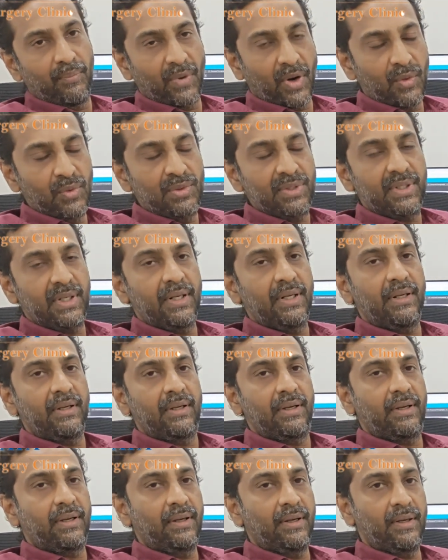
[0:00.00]

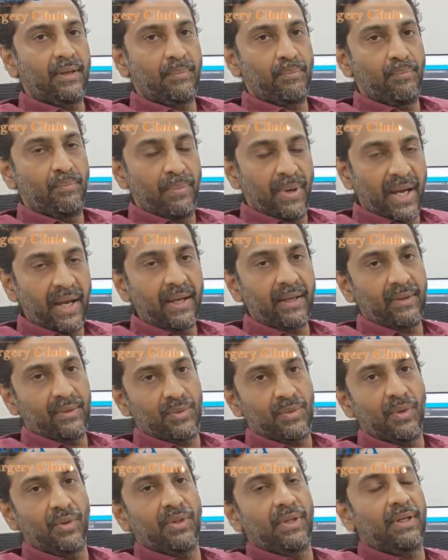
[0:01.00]
outside bag
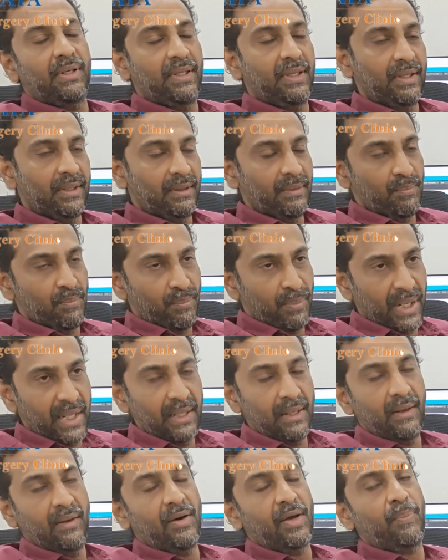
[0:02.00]
so that the
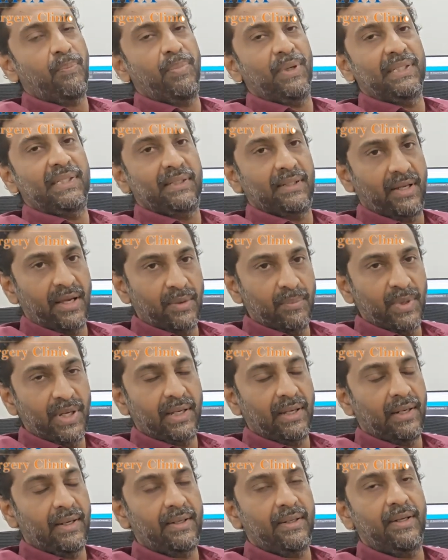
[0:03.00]
bile or pus can be
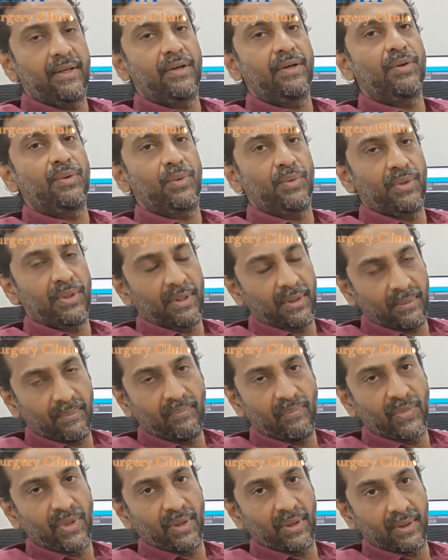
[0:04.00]
collected into the
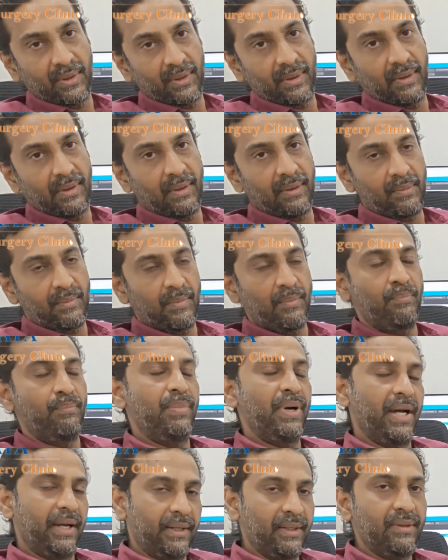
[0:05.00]

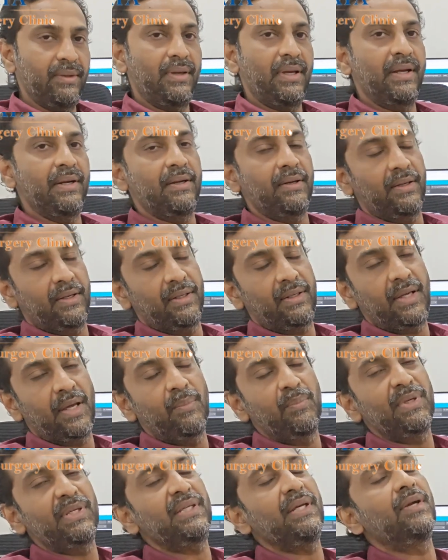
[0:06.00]
bag, and it
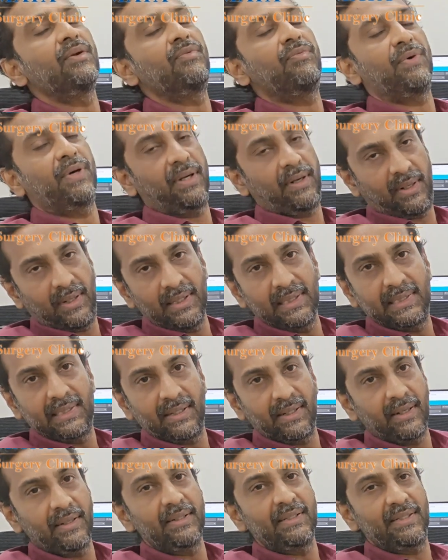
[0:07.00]
can be sent for
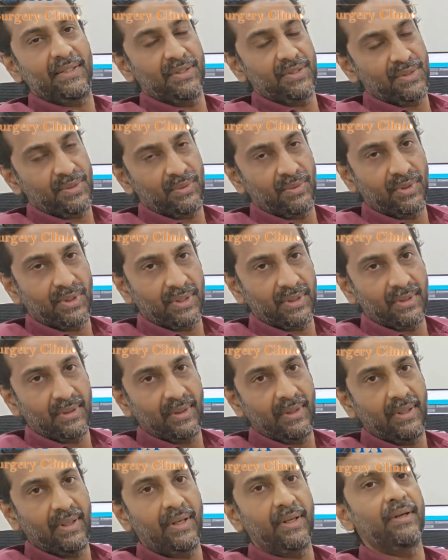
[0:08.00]
culture and sensitivity,
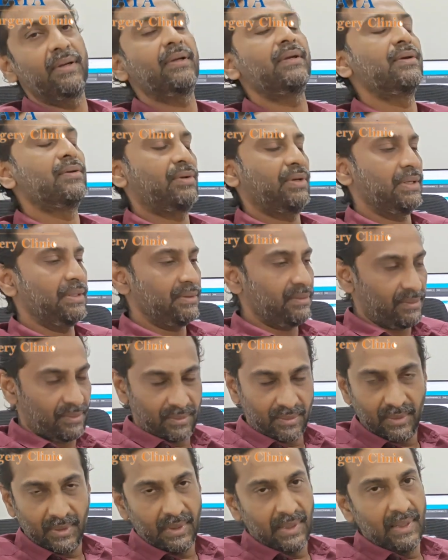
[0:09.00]
and you can
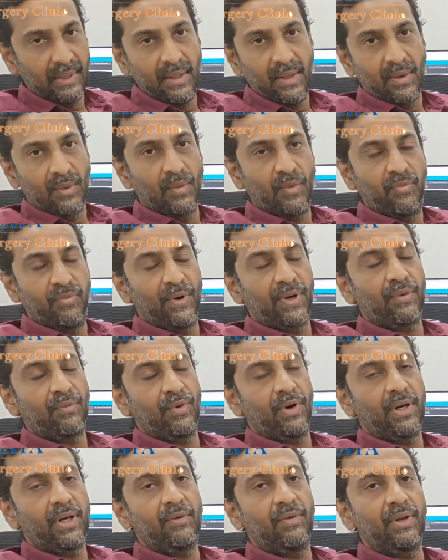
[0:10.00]
look for
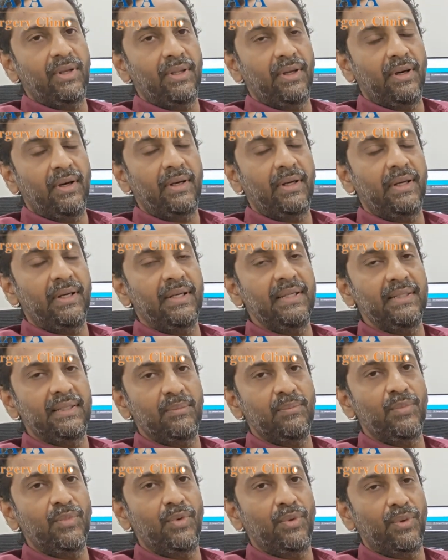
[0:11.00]
whatever the
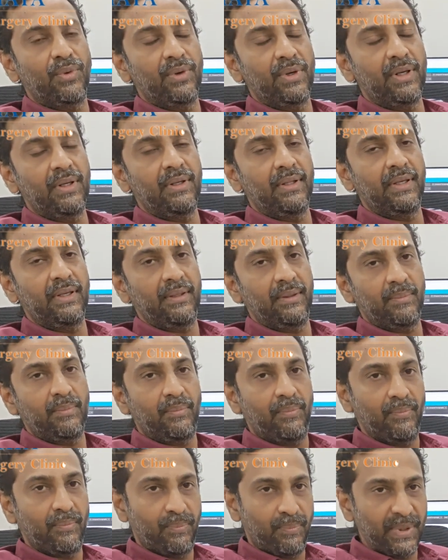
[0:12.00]
organism grown in the
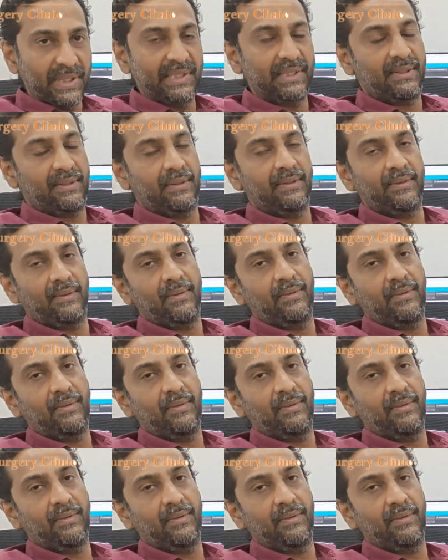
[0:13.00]
pus.